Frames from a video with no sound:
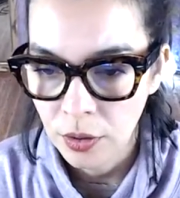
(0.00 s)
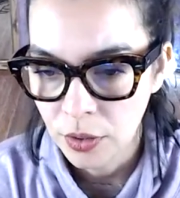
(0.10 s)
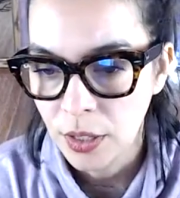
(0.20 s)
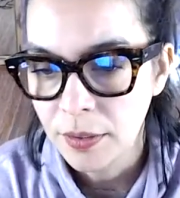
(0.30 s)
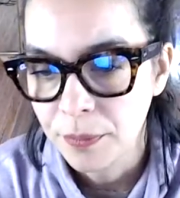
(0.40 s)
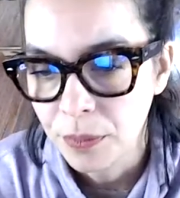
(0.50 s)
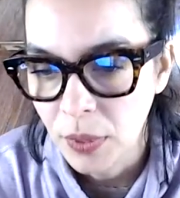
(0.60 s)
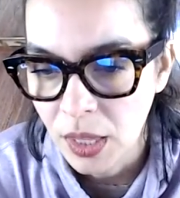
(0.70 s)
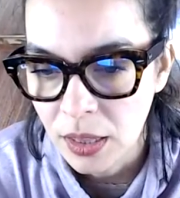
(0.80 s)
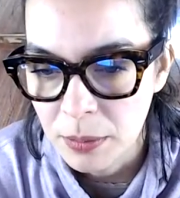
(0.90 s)
Okay,
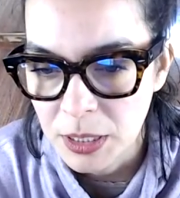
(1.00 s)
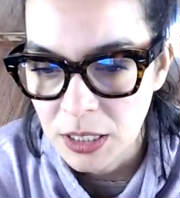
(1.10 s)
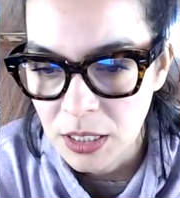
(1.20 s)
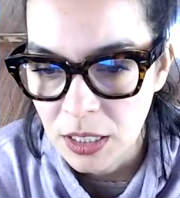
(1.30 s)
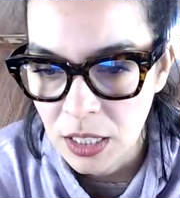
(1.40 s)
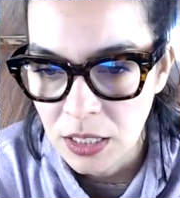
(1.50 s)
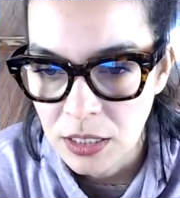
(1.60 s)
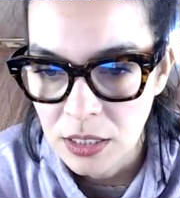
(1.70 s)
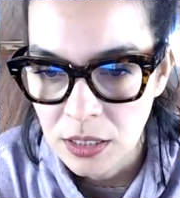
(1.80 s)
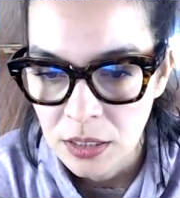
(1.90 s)
and let me see the
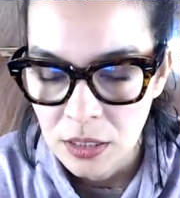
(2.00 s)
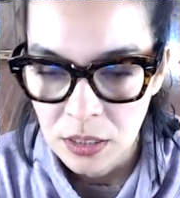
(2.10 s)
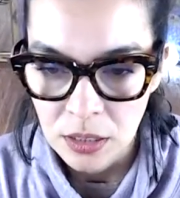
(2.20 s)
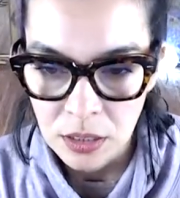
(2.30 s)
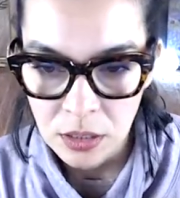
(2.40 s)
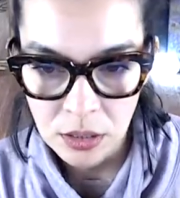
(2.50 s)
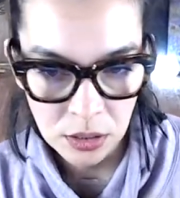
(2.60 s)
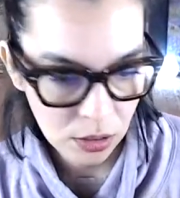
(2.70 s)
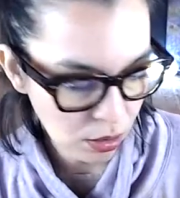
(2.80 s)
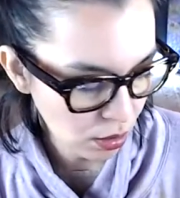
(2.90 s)
end.
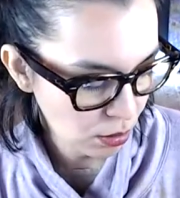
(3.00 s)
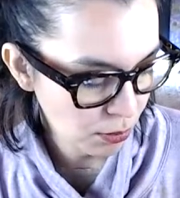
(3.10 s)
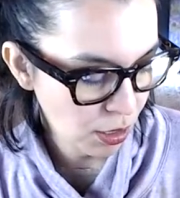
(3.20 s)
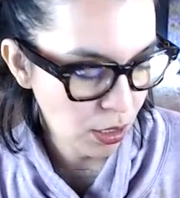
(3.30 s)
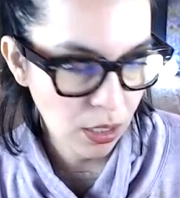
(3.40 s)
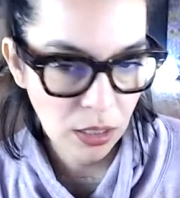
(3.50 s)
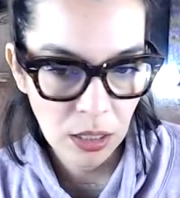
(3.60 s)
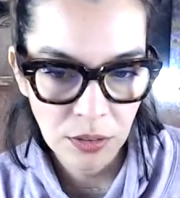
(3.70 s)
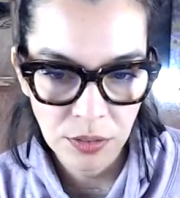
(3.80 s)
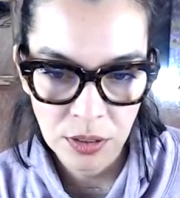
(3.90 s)
All my
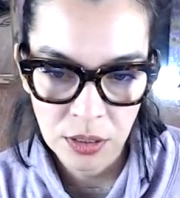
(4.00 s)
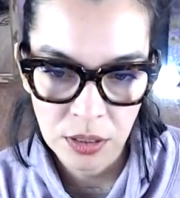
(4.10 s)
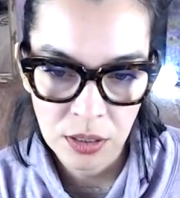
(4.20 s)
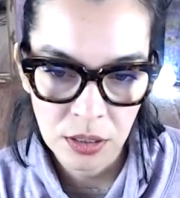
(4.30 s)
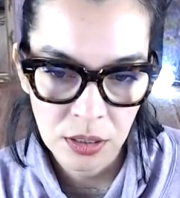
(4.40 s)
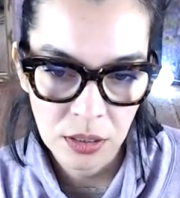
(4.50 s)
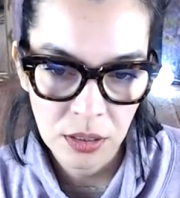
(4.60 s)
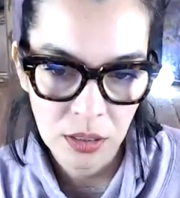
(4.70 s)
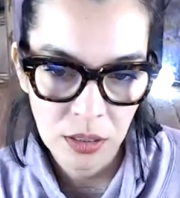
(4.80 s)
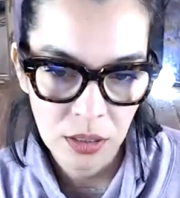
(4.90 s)

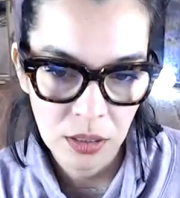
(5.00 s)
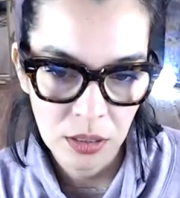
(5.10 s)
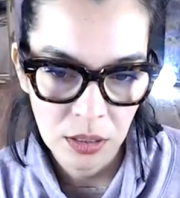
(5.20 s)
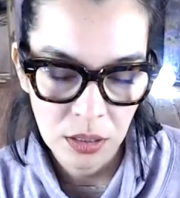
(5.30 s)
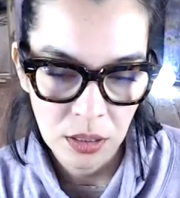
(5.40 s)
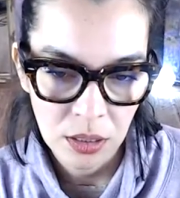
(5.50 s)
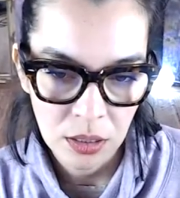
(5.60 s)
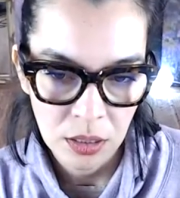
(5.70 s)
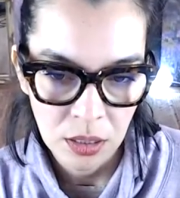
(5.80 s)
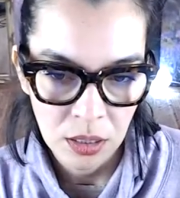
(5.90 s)

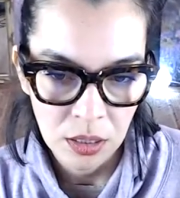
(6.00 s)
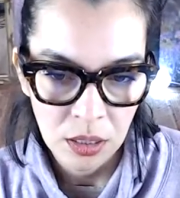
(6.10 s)
loving.